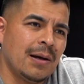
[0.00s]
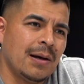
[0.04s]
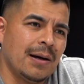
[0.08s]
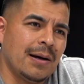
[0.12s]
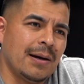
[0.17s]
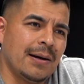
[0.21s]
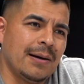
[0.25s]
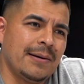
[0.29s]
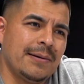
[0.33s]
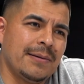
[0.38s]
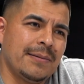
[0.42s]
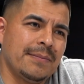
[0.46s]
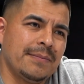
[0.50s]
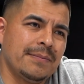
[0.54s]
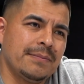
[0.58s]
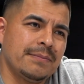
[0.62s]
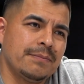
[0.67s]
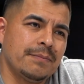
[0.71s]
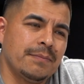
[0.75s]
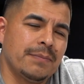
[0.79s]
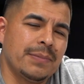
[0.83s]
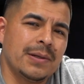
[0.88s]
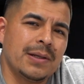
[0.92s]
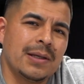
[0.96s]
Um,
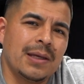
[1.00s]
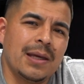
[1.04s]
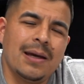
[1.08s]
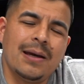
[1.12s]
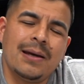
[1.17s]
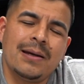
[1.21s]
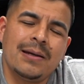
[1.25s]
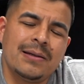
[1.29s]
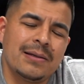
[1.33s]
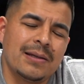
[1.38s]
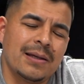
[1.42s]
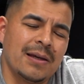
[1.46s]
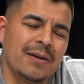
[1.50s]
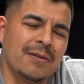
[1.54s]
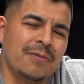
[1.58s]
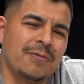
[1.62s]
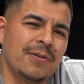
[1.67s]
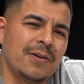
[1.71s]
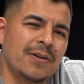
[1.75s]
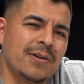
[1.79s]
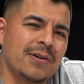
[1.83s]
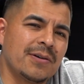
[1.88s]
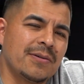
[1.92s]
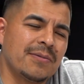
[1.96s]
but yeah,
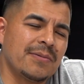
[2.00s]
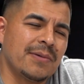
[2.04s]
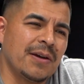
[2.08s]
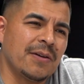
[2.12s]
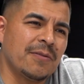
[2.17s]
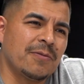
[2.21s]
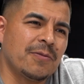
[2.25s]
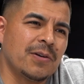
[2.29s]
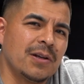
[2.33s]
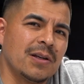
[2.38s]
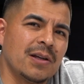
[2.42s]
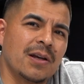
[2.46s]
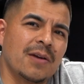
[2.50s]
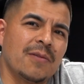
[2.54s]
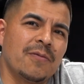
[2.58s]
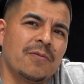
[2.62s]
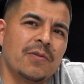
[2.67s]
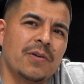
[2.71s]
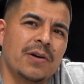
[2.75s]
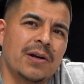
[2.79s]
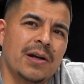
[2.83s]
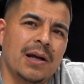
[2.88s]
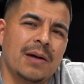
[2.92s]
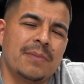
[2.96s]
if you're if you're looking
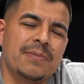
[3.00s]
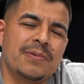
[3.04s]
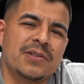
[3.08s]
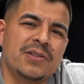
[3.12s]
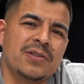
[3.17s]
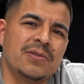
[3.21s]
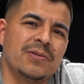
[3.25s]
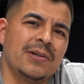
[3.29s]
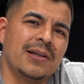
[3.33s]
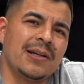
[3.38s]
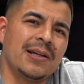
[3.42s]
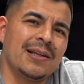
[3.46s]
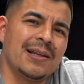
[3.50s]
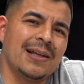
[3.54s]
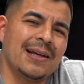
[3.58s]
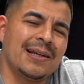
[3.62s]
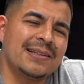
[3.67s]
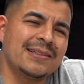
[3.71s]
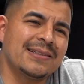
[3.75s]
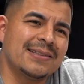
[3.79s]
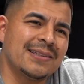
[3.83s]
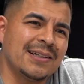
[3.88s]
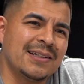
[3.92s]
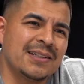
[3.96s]
for an opportunity
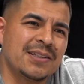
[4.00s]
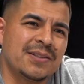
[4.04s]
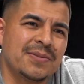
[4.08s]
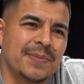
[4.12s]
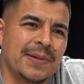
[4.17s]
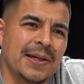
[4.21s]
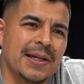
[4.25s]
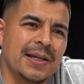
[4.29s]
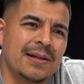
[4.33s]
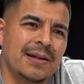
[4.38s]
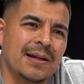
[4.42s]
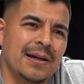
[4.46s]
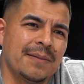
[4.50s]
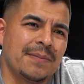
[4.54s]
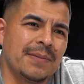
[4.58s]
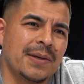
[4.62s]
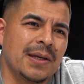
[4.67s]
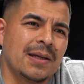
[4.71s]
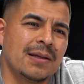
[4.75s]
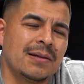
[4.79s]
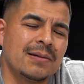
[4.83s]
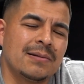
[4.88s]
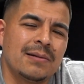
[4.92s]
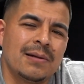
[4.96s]
like such, man, I
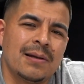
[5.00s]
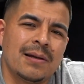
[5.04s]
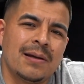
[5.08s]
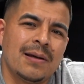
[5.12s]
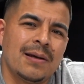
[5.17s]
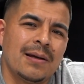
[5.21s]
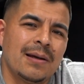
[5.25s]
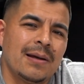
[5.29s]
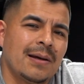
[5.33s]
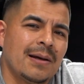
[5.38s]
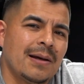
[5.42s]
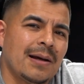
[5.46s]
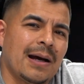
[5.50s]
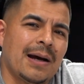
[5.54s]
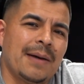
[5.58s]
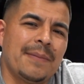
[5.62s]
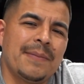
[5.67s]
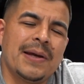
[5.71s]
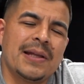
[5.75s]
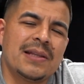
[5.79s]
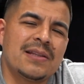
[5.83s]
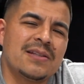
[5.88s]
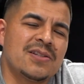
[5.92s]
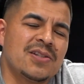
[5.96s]
mean.
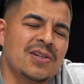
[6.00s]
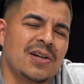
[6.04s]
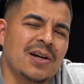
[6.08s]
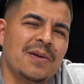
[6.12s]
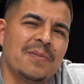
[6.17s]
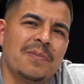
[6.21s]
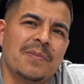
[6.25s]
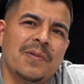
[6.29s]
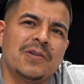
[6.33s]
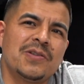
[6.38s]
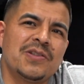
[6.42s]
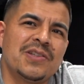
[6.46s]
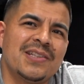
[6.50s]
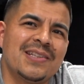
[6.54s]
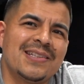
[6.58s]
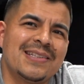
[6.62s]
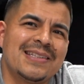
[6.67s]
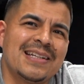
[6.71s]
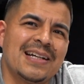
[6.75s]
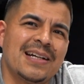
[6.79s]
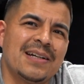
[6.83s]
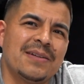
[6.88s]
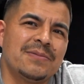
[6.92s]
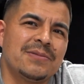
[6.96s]
I'm at the shop most of
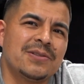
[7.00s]
the time,